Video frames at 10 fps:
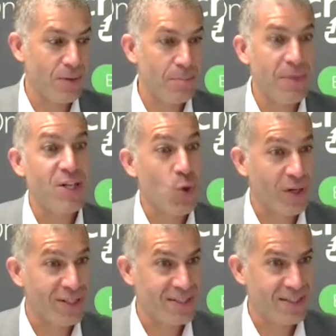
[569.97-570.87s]
major
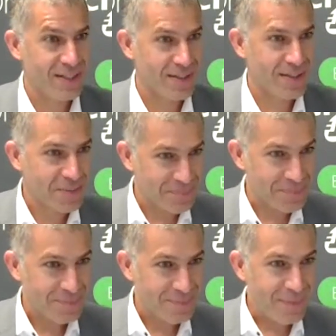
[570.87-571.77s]
incidents.
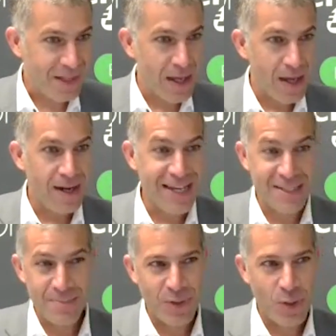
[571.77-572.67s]

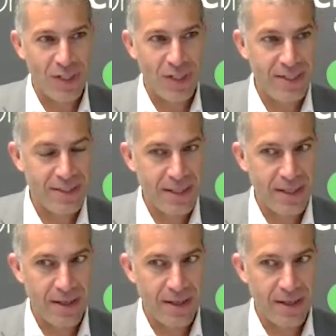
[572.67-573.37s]
Last but not least,